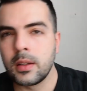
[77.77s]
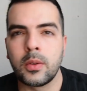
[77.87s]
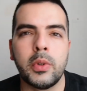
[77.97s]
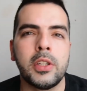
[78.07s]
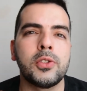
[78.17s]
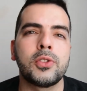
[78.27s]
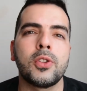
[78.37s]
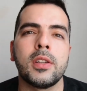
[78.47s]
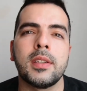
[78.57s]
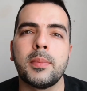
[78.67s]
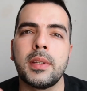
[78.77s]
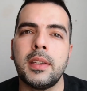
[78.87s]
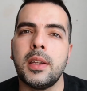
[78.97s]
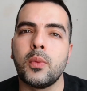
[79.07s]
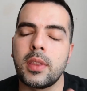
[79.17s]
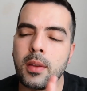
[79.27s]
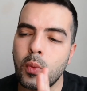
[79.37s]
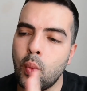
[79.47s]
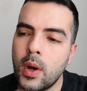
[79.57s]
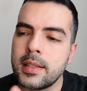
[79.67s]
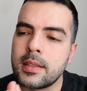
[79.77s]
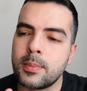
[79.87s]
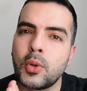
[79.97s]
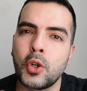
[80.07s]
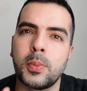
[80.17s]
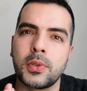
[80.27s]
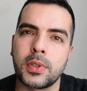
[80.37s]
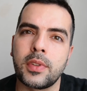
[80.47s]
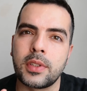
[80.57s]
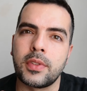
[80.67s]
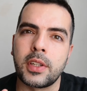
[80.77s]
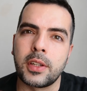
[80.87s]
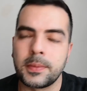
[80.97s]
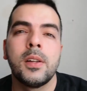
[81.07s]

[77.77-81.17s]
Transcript: We need to start and begin with what is the purpose of this video.